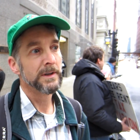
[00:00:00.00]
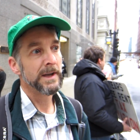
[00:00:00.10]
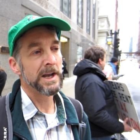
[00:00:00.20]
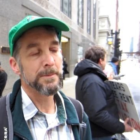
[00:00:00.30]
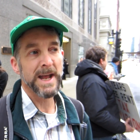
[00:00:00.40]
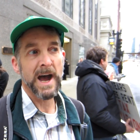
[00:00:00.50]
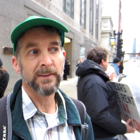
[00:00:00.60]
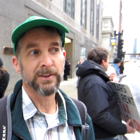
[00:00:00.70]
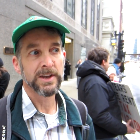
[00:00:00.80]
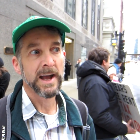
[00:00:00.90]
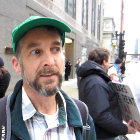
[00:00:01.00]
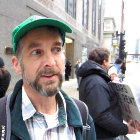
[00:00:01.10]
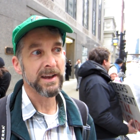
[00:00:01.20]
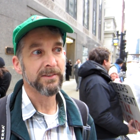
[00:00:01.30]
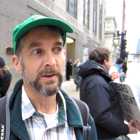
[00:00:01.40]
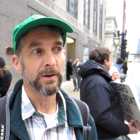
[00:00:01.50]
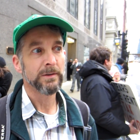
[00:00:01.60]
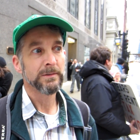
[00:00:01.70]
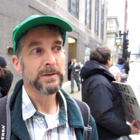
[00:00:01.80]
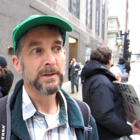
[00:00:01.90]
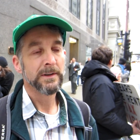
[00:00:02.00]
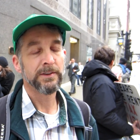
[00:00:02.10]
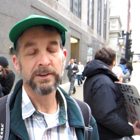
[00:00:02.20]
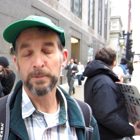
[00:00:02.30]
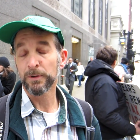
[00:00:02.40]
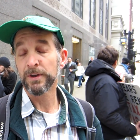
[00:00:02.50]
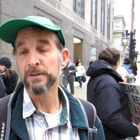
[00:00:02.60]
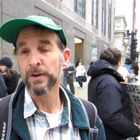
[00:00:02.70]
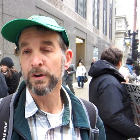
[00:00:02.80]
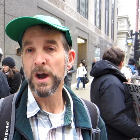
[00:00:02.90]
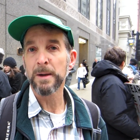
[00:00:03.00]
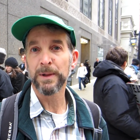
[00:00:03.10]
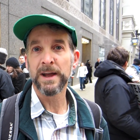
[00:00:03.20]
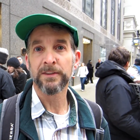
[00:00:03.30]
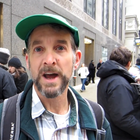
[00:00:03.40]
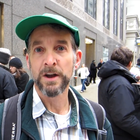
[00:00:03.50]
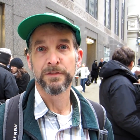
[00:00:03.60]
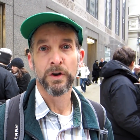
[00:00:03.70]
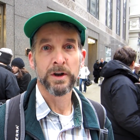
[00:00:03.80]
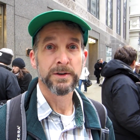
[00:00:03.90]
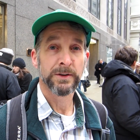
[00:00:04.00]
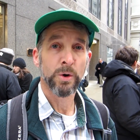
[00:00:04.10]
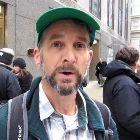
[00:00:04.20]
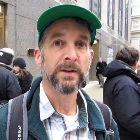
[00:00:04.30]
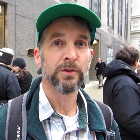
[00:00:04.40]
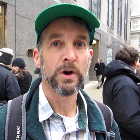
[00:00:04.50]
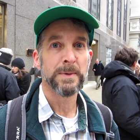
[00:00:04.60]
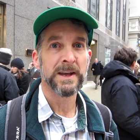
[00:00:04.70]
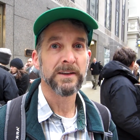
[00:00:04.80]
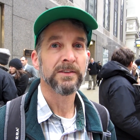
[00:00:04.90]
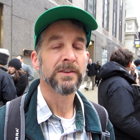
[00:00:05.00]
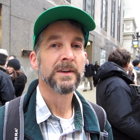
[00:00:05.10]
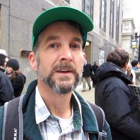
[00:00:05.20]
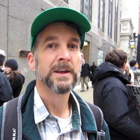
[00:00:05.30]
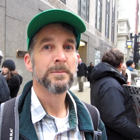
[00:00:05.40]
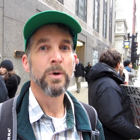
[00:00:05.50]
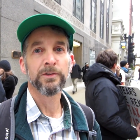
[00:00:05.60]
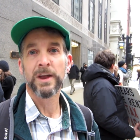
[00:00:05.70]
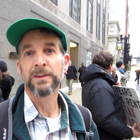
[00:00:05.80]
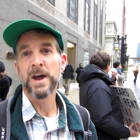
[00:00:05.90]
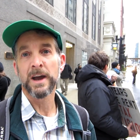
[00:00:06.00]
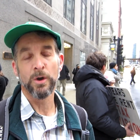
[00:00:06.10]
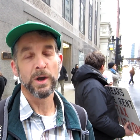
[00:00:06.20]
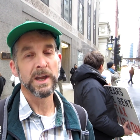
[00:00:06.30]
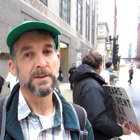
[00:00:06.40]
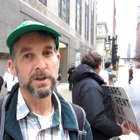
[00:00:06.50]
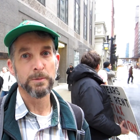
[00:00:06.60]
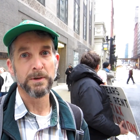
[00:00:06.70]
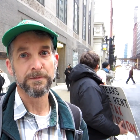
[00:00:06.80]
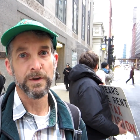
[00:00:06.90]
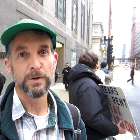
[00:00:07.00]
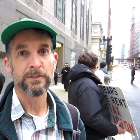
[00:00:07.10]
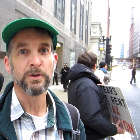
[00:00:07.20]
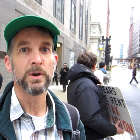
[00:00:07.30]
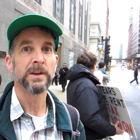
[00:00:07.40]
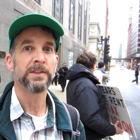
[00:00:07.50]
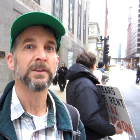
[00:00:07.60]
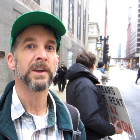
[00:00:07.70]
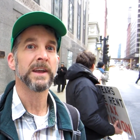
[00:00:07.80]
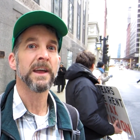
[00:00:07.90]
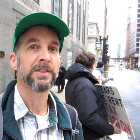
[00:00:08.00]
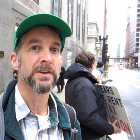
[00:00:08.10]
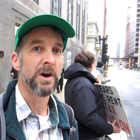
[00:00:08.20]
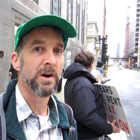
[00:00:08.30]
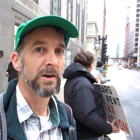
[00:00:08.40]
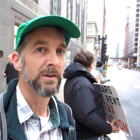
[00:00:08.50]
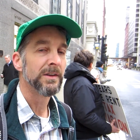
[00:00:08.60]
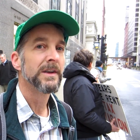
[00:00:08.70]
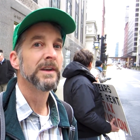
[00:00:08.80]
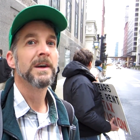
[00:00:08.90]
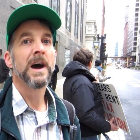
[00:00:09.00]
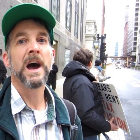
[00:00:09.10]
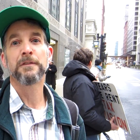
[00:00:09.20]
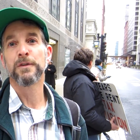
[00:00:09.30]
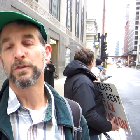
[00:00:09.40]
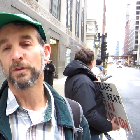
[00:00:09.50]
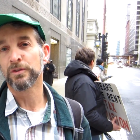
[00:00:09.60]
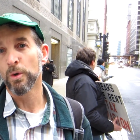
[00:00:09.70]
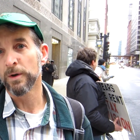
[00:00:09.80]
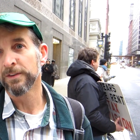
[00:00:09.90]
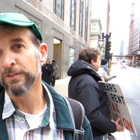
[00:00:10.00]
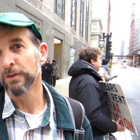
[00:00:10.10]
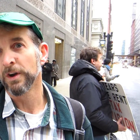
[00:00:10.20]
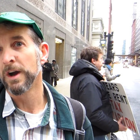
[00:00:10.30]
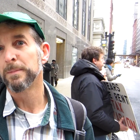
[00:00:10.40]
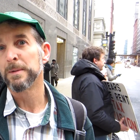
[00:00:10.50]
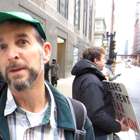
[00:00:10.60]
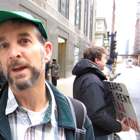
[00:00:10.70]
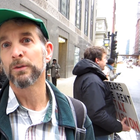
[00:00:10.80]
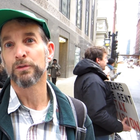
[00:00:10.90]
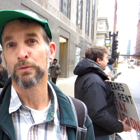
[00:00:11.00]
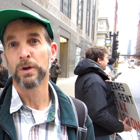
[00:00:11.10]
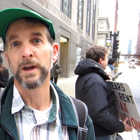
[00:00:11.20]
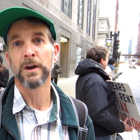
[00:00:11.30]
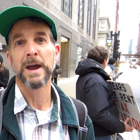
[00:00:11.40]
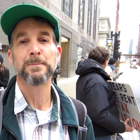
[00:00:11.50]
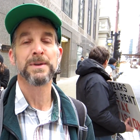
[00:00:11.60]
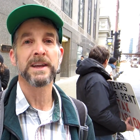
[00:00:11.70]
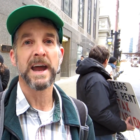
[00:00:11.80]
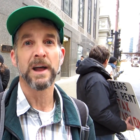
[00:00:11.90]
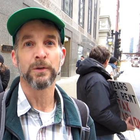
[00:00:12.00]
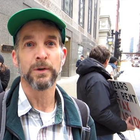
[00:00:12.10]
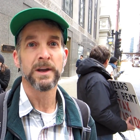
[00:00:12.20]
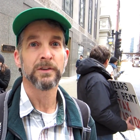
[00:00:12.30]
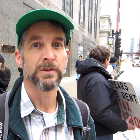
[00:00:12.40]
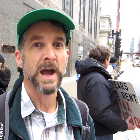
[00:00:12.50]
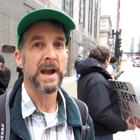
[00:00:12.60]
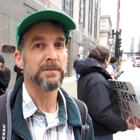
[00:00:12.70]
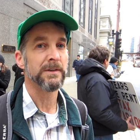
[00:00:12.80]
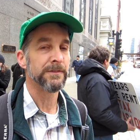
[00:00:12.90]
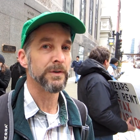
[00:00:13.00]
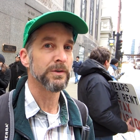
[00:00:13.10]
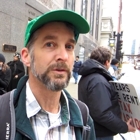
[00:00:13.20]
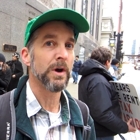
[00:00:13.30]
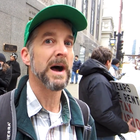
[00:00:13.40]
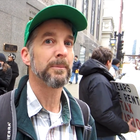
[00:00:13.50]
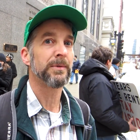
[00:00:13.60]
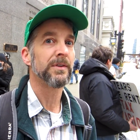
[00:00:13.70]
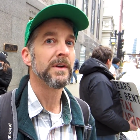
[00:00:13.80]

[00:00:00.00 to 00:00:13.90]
And to be honest, in the United States here, 60% of our cropland is now devoted to corn and soybeans. Most of that's not going into human food. It's going into things like ethanol, high fructose corn syrup. I mean, things which really are empty calories or not even food crops.